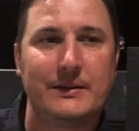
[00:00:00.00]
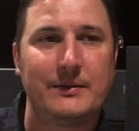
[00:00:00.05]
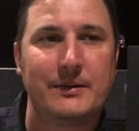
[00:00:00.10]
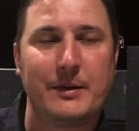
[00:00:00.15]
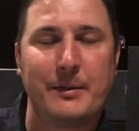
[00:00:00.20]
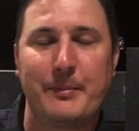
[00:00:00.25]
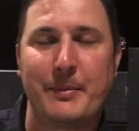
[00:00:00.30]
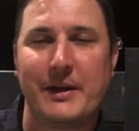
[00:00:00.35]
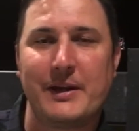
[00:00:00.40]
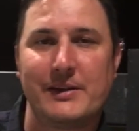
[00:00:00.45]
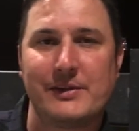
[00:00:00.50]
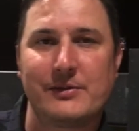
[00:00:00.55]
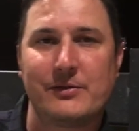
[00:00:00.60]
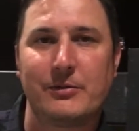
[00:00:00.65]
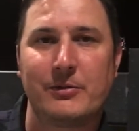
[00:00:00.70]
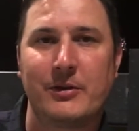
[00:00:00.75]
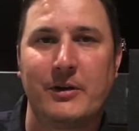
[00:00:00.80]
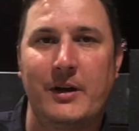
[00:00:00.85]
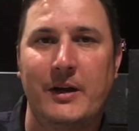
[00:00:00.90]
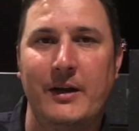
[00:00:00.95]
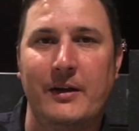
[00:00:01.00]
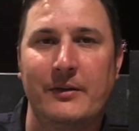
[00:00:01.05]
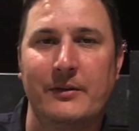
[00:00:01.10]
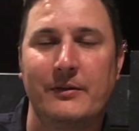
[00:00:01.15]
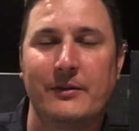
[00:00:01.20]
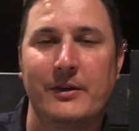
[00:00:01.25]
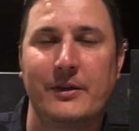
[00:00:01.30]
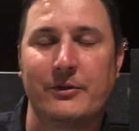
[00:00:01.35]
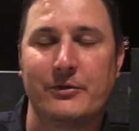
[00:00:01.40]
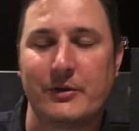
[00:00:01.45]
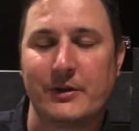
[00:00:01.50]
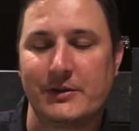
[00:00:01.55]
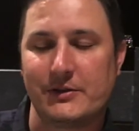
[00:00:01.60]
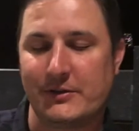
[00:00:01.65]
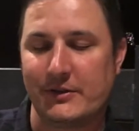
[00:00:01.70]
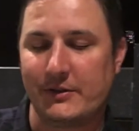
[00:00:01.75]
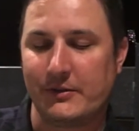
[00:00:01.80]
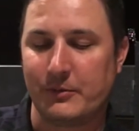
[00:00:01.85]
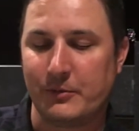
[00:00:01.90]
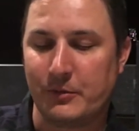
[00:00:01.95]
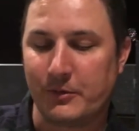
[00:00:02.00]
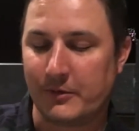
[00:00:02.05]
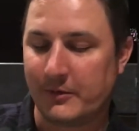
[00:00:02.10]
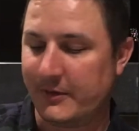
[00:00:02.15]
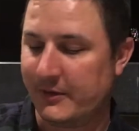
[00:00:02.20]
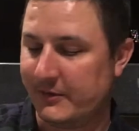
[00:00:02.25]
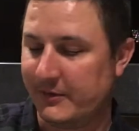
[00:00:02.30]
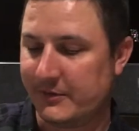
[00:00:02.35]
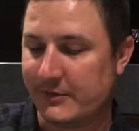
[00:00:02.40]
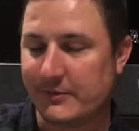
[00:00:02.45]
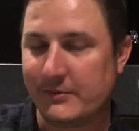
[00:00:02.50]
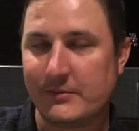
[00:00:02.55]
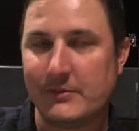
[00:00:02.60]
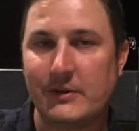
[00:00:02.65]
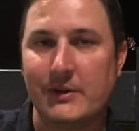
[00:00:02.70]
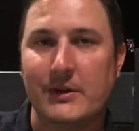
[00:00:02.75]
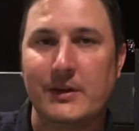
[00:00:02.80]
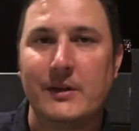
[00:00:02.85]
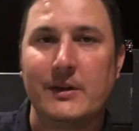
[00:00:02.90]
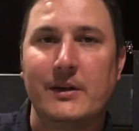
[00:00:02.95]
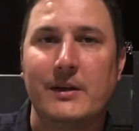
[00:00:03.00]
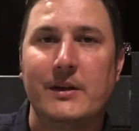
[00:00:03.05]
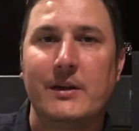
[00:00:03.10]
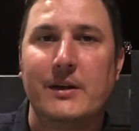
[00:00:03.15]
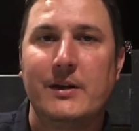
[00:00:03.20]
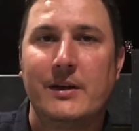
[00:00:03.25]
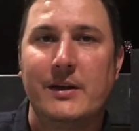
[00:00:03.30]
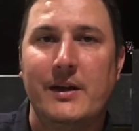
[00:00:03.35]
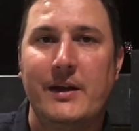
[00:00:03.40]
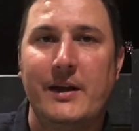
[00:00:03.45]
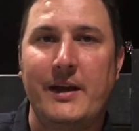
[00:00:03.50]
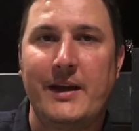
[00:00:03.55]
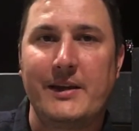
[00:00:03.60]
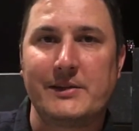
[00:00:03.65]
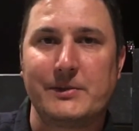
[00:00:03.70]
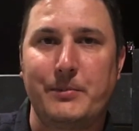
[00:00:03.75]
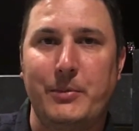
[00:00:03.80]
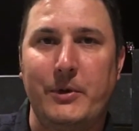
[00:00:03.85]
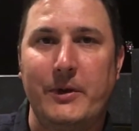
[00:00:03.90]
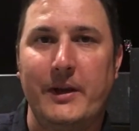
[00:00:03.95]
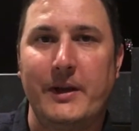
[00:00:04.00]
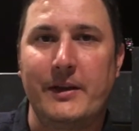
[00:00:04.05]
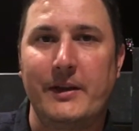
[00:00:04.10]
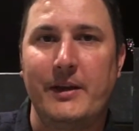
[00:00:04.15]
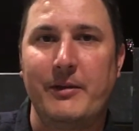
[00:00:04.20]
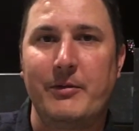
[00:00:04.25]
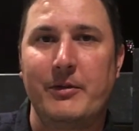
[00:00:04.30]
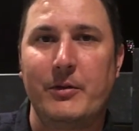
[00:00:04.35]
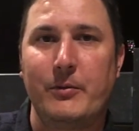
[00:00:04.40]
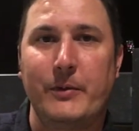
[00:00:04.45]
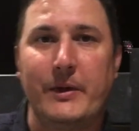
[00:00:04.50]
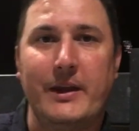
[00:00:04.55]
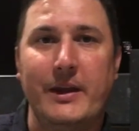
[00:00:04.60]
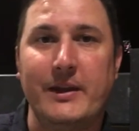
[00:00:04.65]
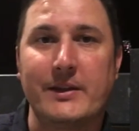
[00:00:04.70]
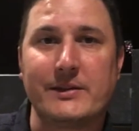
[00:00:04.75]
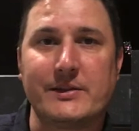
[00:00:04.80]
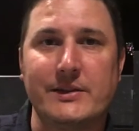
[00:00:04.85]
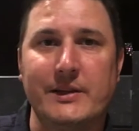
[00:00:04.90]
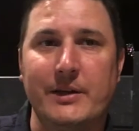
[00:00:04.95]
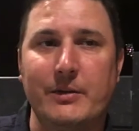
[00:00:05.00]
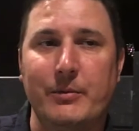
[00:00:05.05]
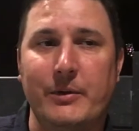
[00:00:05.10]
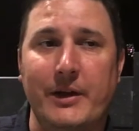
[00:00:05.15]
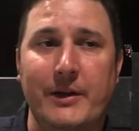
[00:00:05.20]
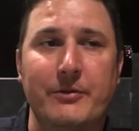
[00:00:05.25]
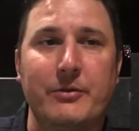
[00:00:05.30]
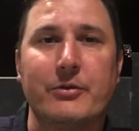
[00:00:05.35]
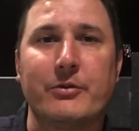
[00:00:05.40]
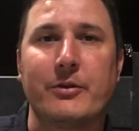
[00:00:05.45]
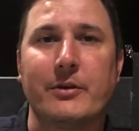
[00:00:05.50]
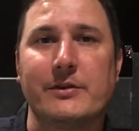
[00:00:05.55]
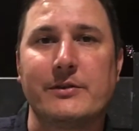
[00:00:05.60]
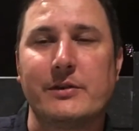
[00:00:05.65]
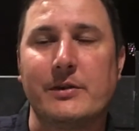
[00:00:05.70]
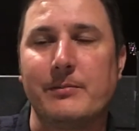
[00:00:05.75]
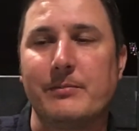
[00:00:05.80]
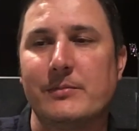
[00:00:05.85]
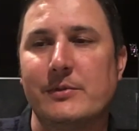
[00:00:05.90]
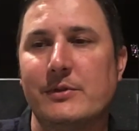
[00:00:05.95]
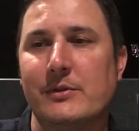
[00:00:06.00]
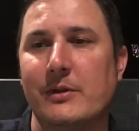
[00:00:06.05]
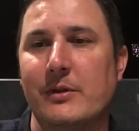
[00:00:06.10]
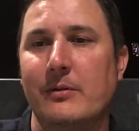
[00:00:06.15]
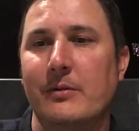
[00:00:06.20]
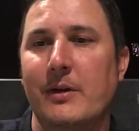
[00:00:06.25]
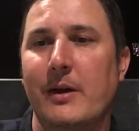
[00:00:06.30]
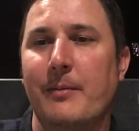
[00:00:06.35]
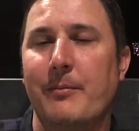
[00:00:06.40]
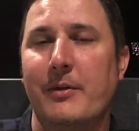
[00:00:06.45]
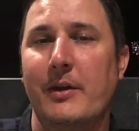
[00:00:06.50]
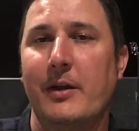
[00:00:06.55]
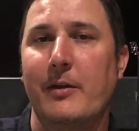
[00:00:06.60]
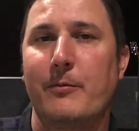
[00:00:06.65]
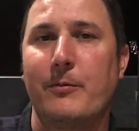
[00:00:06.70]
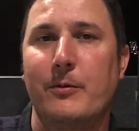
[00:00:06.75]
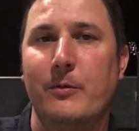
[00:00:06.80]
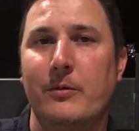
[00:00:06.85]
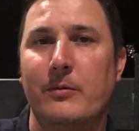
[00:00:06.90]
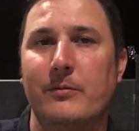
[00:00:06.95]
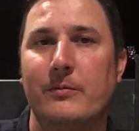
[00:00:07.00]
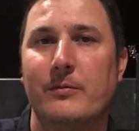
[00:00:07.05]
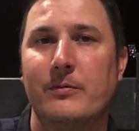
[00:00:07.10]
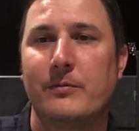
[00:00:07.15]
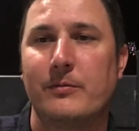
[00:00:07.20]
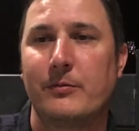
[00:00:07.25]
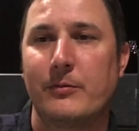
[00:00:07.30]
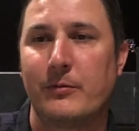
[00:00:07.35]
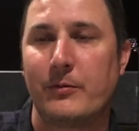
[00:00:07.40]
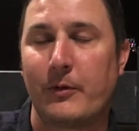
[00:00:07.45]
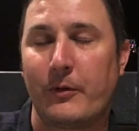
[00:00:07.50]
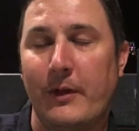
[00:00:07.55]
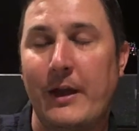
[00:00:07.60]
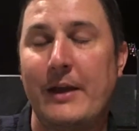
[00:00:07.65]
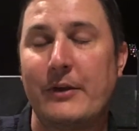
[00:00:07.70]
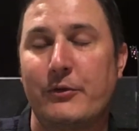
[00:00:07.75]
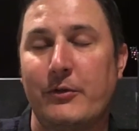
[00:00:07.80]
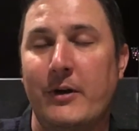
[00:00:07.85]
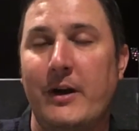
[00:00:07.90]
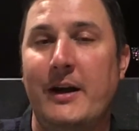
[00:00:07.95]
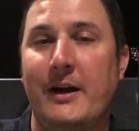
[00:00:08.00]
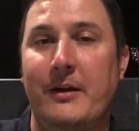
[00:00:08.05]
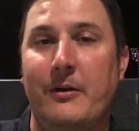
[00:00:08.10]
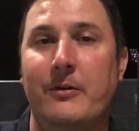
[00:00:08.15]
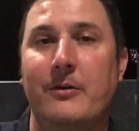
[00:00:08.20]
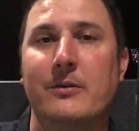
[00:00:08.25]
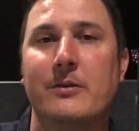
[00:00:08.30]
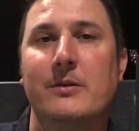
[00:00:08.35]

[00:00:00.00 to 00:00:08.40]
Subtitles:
it pays to rely on and trust in the Lord, because he has a plan. Even though we can't see it, we have to trust him. So I'm thankful for that trial.